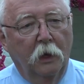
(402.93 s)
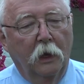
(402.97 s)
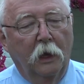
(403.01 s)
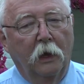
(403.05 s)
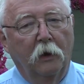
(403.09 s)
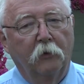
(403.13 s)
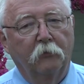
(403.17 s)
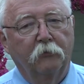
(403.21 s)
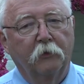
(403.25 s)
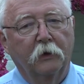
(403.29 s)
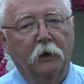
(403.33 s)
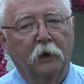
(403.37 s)

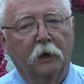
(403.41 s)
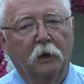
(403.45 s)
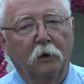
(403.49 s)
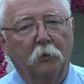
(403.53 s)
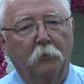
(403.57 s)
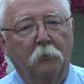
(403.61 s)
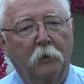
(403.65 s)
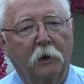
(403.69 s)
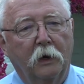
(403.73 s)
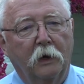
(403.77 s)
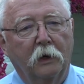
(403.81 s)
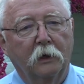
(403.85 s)
African
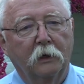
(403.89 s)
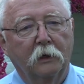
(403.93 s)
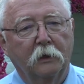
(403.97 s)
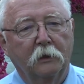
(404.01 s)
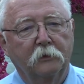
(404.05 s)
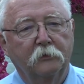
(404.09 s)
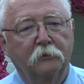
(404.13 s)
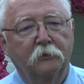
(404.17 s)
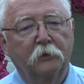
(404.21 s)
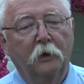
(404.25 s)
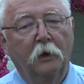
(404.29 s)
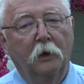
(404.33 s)

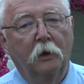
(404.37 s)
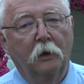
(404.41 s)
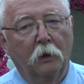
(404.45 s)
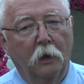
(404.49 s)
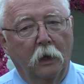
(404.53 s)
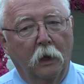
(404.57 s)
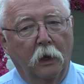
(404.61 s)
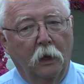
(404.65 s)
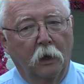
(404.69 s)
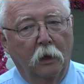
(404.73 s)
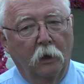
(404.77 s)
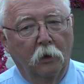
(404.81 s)
Americans
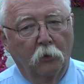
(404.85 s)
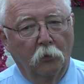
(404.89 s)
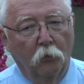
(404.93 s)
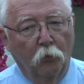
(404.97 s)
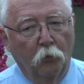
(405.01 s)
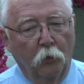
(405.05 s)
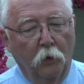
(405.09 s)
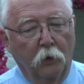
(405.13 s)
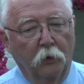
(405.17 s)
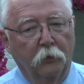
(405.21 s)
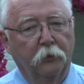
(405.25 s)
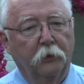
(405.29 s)

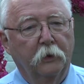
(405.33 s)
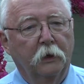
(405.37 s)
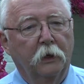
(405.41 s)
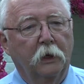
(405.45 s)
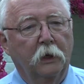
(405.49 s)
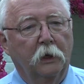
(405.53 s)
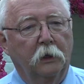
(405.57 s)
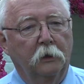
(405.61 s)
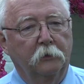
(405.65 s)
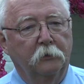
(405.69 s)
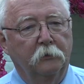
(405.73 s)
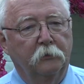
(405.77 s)
with
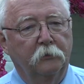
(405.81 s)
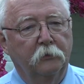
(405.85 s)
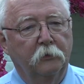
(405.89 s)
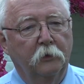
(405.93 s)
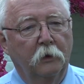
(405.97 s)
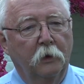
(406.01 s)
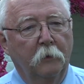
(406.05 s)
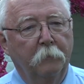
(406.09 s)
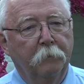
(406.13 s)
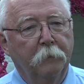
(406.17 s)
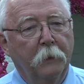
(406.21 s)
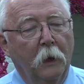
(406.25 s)
guns.
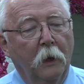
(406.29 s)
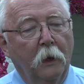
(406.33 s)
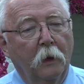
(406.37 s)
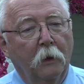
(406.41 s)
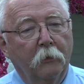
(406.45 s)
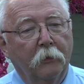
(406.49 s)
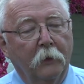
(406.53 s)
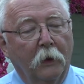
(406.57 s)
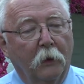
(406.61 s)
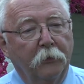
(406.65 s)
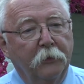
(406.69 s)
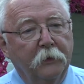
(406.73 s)

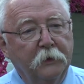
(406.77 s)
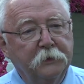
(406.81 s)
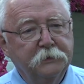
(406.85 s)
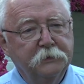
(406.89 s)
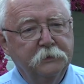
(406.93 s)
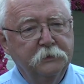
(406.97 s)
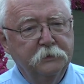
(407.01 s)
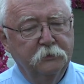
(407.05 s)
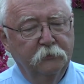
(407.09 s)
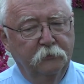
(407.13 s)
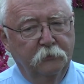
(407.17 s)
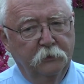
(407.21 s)
Now this
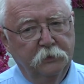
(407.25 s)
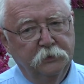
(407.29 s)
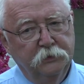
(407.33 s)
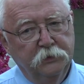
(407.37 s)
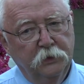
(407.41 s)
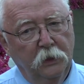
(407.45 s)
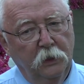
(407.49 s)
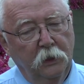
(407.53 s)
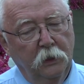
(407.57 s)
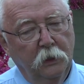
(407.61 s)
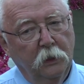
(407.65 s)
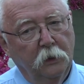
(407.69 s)
is
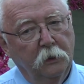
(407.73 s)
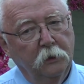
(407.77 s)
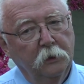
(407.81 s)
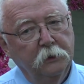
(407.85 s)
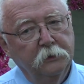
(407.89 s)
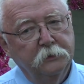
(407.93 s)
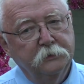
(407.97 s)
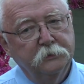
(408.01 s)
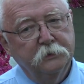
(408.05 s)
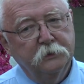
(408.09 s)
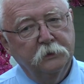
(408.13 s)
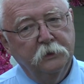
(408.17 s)
Virginia, and
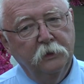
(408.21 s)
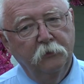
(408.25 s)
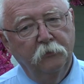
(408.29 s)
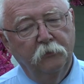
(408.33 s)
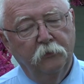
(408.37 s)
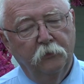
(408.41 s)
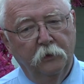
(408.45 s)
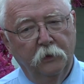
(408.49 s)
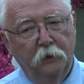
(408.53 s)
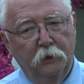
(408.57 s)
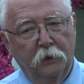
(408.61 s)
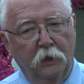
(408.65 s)
it's
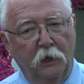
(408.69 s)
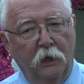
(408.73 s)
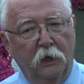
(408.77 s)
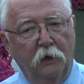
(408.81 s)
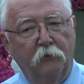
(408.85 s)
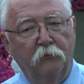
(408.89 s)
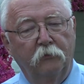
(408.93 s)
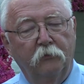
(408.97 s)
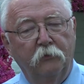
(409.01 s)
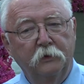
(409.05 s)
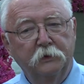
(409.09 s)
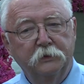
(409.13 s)
different in
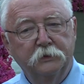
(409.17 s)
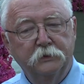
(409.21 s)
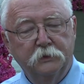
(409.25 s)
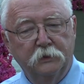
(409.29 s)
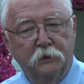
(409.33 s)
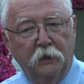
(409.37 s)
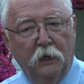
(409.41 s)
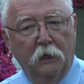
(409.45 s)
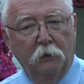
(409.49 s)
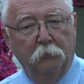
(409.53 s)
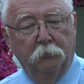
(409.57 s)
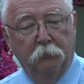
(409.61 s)
every
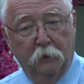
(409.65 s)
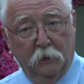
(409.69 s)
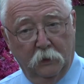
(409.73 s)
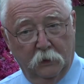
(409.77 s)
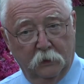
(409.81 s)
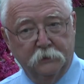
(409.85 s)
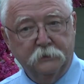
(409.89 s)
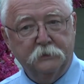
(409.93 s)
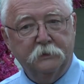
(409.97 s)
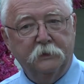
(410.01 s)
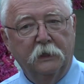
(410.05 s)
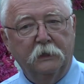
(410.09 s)
state
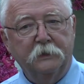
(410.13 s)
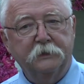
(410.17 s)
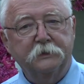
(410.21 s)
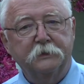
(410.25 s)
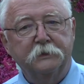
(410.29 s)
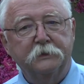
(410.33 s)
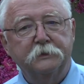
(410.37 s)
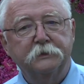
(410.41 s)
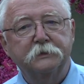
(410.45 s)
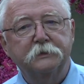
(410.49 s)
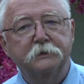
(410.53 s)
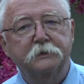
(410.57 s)
because that's
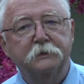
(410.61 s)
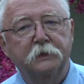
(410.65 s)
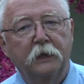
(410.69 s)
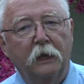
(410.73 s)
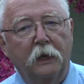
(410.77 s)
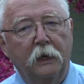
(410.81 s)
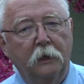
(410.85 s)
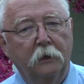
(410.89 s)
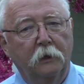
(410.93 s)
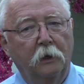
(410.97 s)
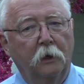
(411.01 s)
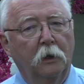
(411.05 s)
a
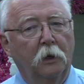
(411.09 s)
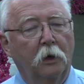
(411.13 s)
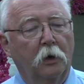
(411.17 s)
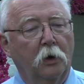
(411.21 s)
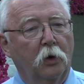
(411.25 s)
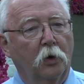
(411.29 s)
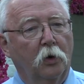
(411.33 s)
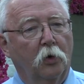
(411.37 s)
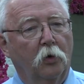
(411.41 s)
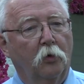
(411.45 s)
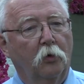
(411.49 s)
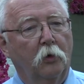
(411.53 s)
state
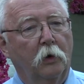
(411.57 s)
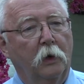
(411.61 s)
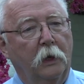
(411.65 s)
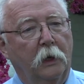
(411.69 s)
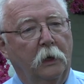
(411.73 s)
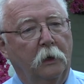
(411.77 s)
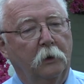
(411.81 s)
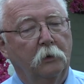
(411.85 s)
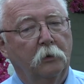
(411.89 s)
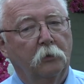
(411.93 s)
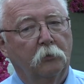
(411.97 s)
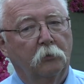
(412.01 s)
law
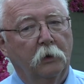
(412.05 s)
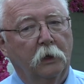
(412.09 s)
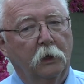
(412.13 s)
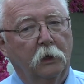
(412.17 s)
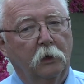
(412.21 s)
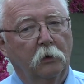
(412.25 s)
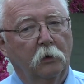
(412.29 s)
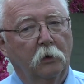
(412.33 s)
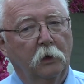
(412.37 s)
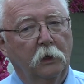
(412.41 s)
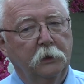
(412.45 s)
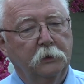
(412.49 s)
and
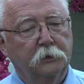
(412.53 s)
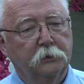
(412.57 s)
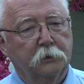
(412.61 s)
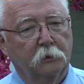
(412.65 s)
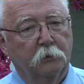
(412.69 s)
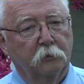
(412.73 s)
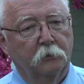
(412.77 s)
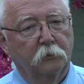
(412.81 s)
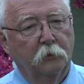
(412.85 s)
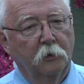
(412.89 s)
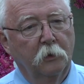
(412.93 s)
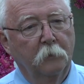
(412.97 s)
regulations.